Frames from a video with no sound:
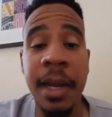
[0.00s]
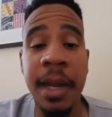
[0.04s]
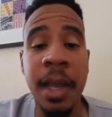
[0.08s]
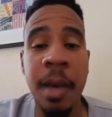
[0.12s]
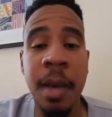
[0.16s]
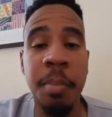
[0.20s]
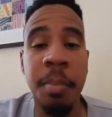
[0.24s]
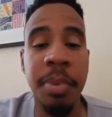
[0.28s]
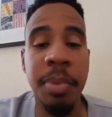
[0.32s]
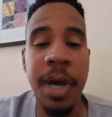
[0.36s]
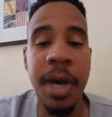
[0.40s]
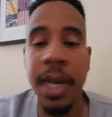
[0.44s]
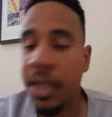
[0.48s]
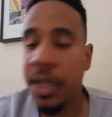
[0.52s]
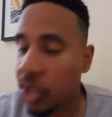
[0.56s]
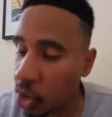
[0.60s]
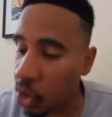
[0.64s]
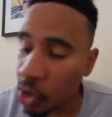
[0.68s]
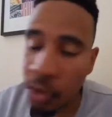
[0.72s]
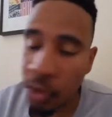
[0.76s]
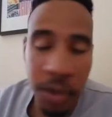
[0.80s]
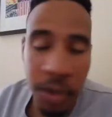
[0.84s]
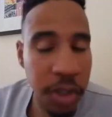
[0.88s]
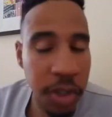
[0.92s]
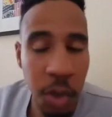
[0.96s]
But
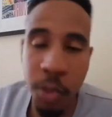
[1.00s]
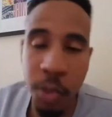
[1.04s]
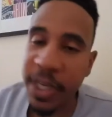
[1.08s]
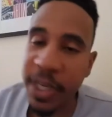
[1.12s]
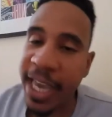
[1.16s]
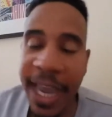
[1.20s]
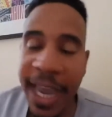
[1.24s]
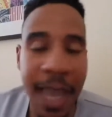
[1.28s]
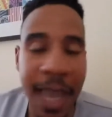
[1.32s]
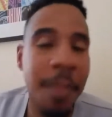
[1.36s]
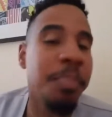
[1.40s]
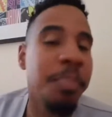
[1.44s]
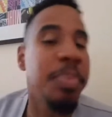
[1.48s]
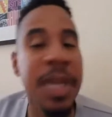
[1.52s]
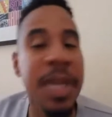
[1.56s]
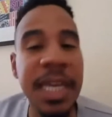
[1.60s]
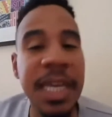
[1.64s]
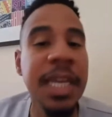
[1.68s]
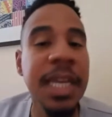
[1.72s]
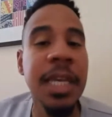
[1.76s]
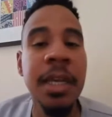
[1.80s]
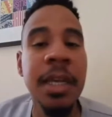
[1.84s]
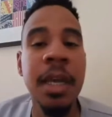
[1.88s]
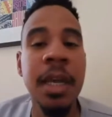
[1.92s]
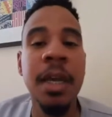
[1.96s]
you can't
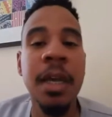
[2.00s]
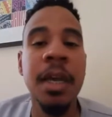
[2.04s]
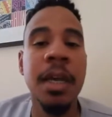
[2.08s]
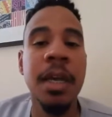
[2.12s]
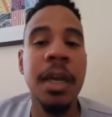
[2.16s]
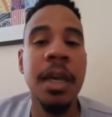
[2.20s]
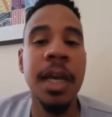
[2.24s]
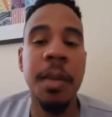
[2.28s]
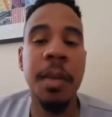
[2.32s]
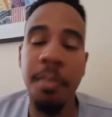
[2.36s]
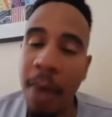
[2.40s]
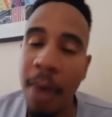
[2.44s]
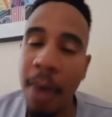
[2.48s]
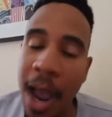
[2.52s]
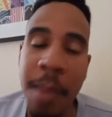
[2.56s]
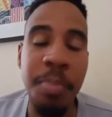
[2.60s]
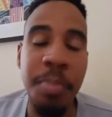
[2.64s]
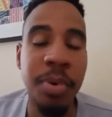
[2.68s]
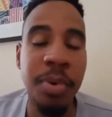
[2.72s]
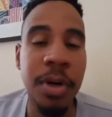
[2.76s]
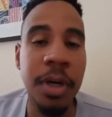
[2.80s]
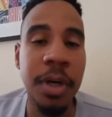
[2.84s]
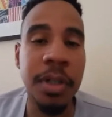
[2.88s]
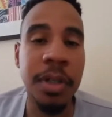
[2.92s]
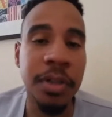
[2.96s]
be, in my
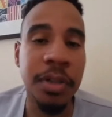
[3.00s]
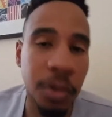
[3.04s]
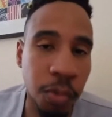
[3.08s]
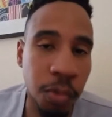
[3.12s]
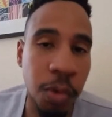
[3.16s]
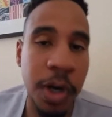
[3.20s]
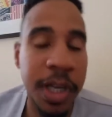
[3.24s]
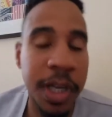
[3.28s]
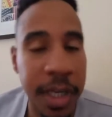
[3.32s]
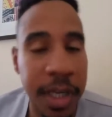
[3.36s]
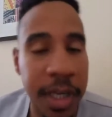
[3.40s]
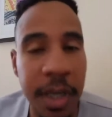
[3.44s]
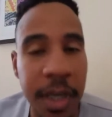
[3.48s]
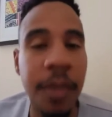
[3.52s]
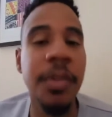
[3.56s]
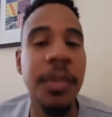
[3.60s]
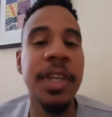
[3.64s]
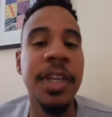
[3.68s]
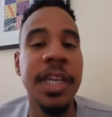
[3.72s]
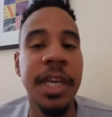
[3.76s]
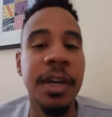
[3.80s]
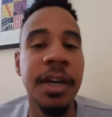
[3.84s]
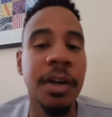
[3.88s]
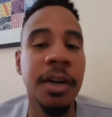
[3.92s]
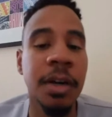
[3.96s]
book, the Rookie of the
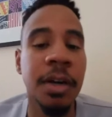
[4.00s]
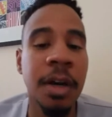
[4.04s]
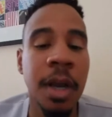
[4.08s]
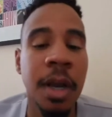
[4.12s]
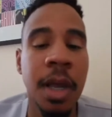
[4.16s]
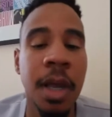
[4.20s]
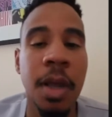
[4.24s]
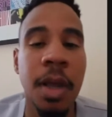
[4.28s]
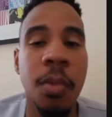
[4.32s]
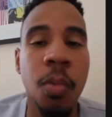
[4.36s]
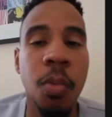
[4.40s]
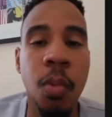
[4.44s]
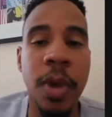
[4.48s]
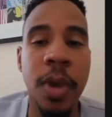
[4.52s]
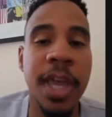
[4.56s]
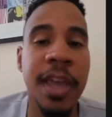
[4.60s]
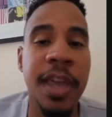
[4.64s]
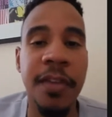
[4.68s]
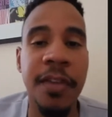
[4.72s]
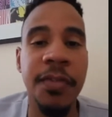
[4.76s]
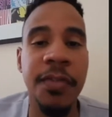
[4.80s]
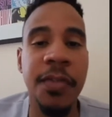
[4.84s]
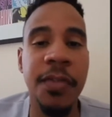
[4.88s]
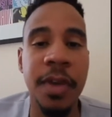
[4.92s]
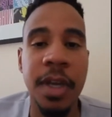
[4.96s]
Year if
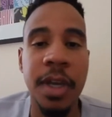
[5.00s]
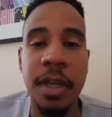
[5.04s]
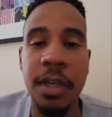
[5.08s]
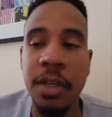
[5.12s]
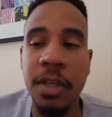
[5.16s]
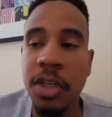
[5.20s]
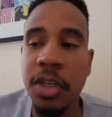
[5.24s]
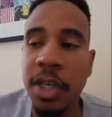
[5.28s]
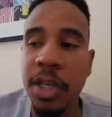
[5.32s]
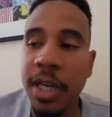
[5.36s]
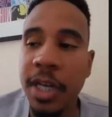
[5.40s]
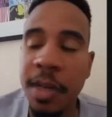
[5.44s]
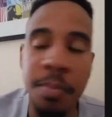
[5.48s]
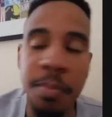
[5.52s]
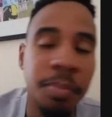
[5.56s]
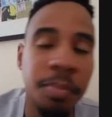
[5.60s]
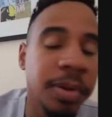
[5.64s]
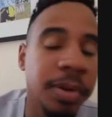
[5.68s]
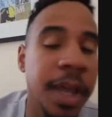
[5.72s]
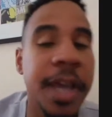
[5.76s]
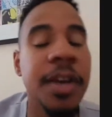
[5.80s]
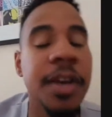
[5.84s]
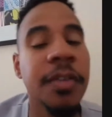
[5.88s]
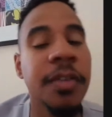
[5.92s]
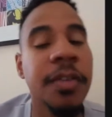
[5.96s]
you didn't play
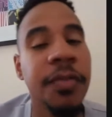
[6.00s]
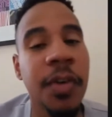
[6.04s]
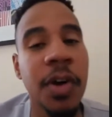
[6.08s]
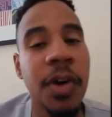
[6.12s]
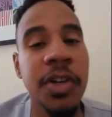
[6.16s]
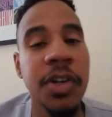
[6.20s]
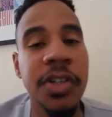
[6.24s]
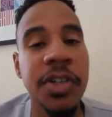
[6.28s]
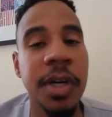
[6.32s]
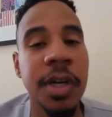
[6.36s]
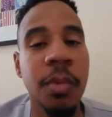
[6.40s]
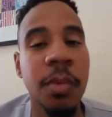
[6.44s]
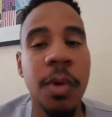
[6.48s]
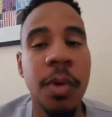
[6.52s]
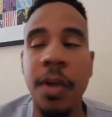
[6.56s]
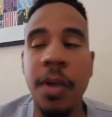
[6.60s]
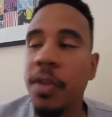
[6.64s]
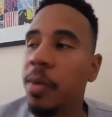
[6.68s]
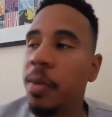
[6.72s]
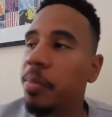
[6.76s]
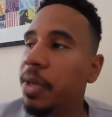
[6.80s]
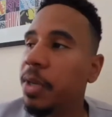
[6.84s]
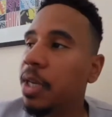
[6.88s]
your first year. Whether it be,